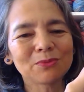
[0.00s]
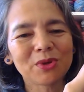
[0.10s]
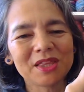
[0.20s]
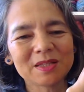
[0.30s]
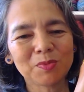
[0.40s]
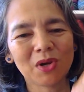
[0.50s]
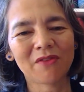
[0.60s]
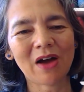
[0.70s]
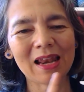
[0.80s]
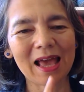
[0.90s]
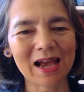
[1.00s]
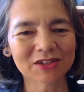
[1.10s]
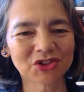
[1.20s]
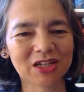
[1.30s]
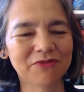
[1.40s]
with this pullover, I'll
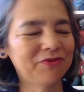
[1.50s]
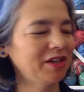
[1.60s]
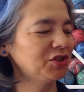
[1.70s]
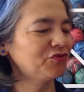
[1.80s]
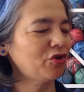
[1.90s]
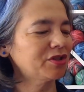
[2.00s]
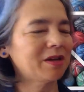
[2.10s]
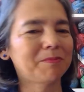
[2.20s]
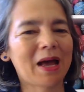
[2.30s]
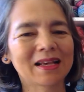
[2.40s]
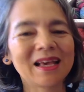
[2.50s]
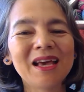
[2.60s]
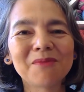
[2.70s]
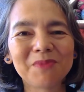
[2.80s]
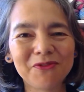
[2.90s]
actually finish front and back
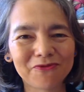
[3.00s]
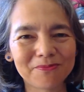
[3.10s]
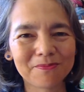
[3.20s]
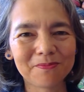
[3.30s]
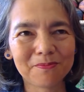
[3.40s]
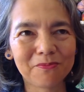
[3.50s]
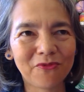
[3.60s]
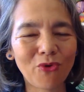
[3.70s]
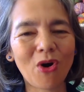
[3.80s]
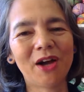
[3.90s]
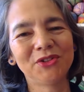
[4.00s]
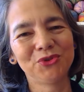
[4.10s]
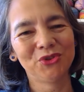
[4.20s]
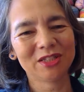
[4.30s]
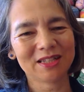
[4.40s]
before I
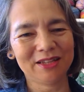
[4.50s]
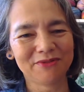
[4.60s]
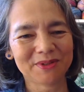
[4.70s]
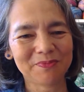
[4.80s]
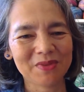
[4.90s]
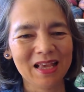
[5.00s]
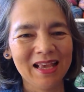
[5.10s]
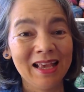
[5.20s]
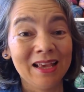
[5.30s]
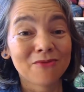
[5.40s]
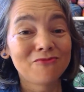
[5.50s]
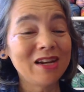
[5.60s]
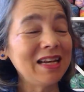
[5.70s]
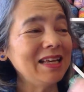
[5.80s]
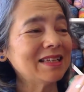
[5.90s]
do the sleeves.
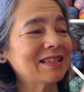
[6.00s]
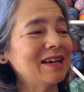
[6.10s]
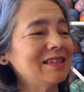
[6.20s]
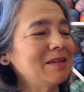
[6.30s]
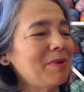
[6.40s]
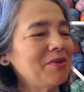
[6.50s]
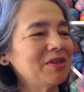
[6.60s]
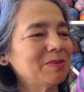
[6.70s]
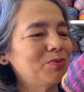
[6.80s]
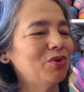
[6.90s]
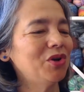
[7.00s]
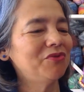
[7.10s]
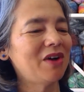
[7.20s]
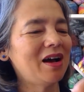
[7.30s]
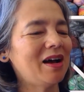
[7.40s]
Really excited about this
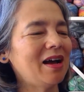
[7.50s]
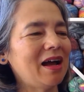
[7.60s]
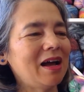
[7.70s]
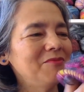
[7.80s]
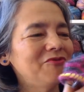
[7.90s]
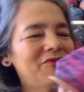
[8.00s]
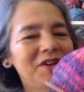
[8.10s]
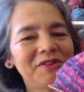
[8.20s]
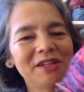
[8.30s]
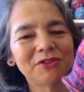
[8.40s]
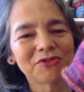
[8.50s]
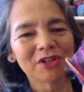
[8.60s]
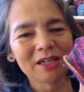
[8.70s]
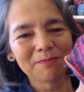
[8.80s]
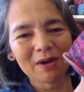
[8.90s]
pullover. I'm very
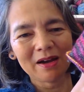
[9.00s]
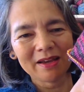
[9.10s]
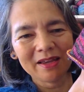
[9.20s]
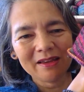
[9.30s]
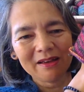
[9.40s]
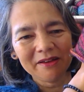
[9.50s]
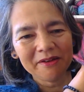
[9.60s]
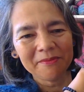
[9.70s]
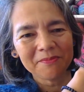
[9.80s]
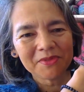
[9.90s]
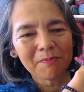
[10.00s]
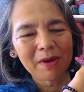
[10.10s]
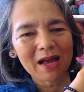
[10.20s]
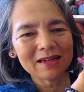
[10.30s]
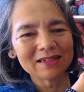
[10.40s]
intrigued by the
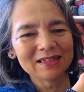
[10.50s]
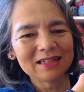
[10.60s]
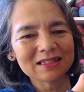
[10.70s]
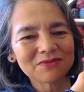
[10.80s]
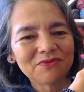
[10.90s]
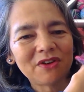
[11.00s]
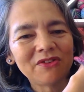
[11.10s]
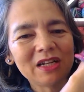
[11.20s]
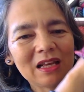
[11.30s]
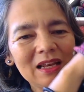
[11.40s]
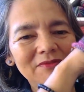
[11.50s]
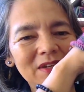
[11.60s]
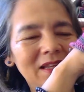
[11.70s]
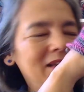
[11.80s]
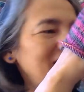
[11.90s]
pattern. It's very
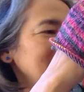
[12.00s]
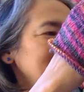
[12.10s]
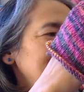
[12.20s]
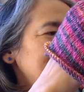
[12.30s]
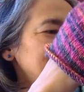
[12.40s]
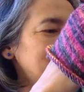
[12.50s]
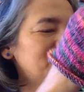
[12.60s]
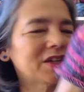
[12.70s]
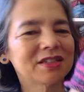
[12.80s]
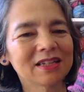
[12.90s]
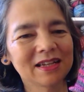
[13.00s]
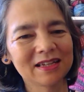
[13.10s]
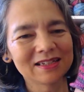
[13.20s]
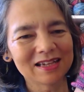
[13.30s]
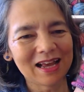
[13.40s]
cleverly
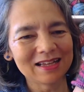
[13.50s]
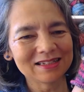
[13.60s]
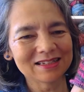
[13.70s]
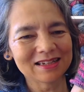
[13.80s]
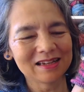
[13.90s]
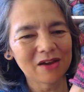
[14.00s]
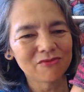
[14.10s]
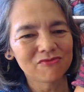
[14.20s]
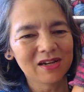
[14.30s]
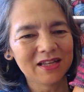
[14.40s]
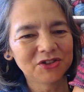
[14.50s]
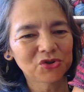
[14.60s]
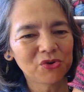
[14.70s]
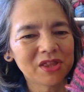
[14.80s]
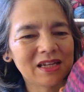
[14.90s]
constructed, and I really
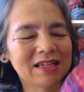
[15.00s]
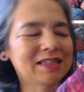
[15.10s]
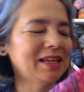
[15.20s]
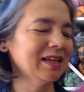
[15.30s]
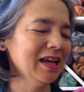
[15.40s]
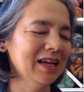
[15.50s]
enjoy the knitting.